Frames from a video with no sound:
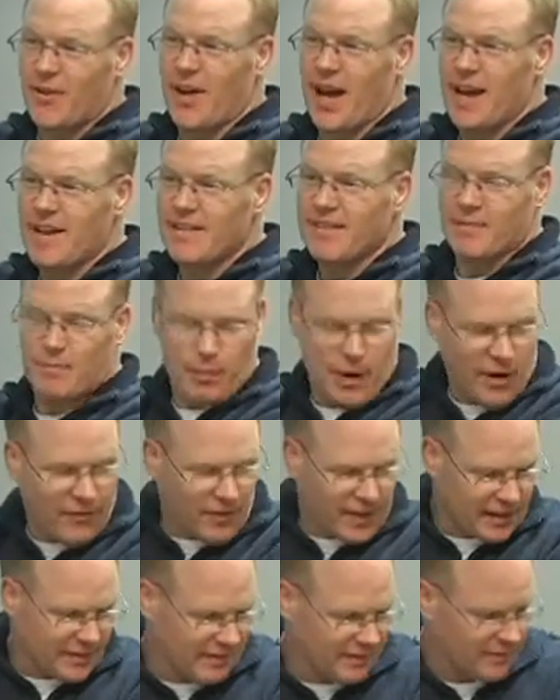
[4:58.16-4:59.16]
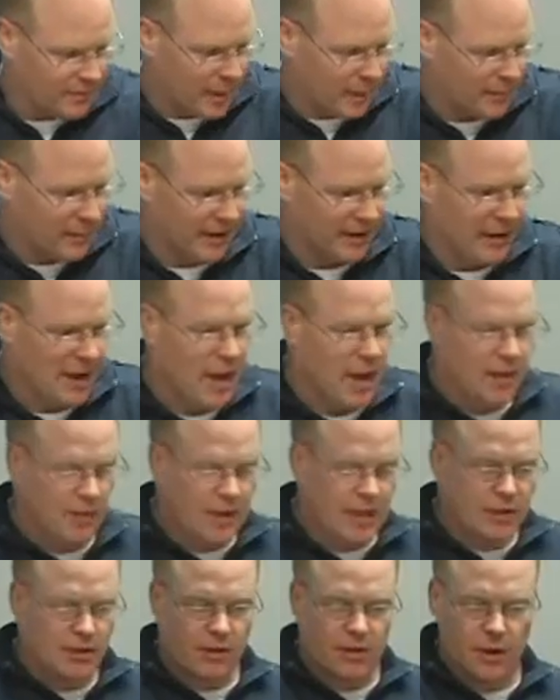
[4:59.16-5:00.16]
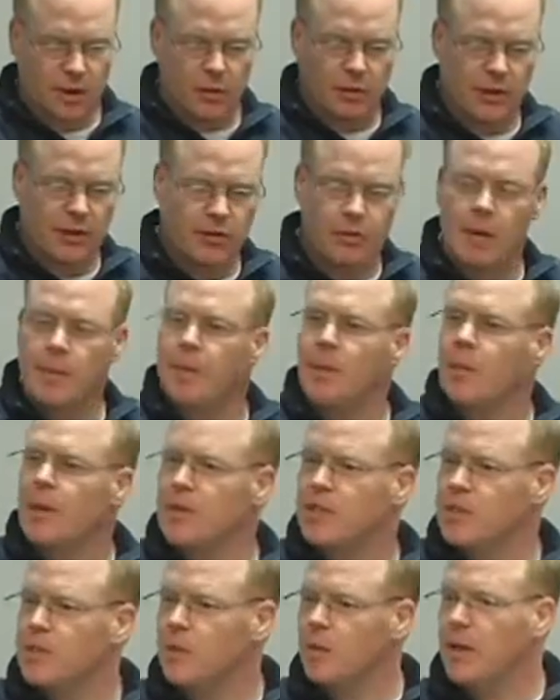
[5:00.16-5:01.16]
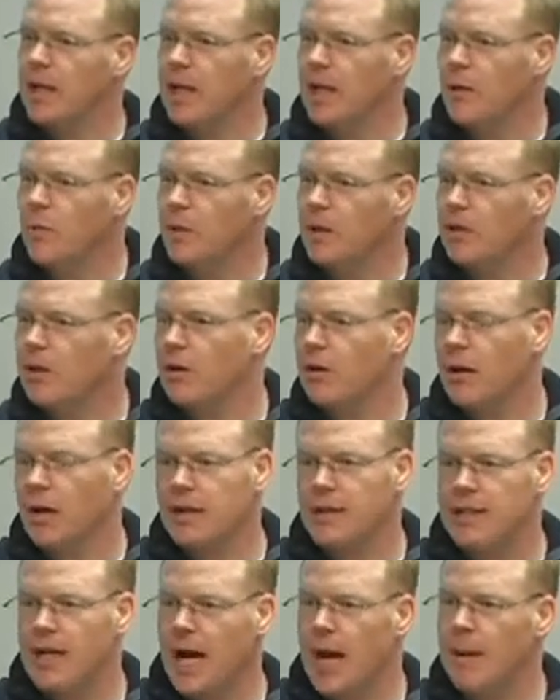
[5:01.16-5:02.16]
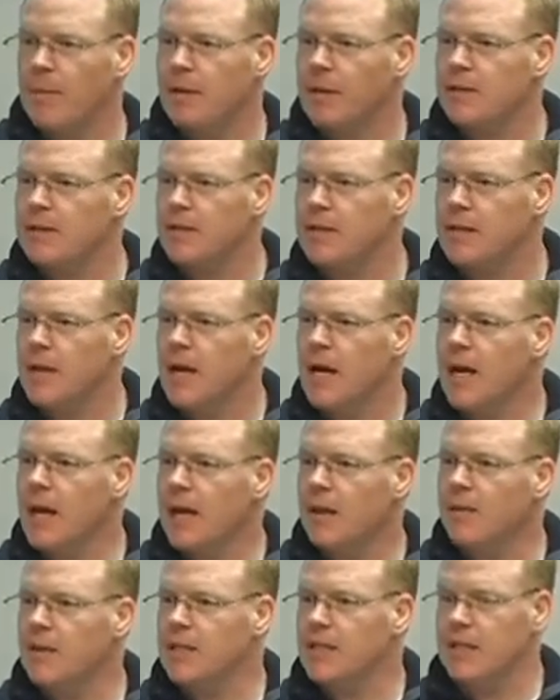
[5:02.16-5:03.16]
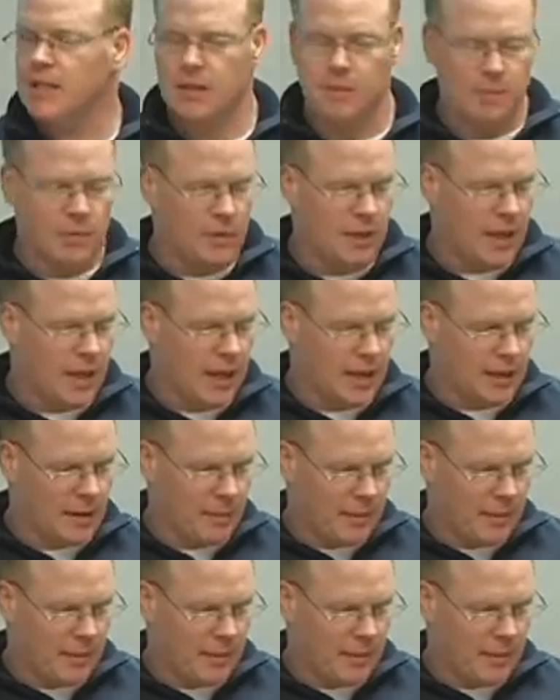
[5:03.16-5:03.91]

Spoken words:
Okay, perfect. these are the only 3 permissions we need. We turned on time in the systems, in the